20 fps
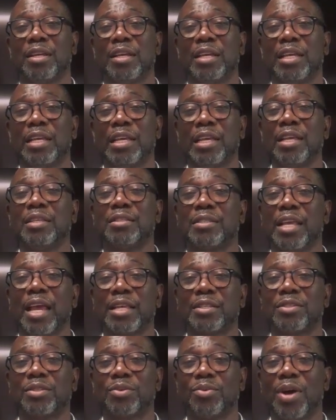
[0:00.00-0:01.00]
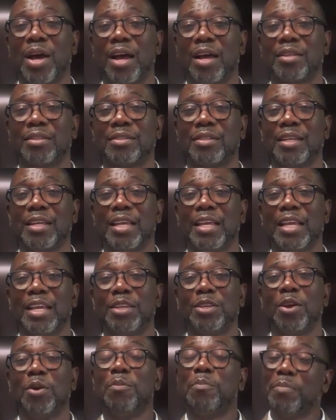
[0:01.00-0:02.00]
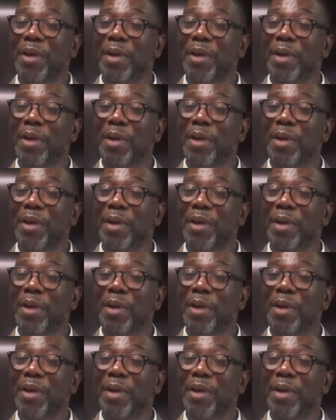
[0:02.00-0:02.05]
He says to us, your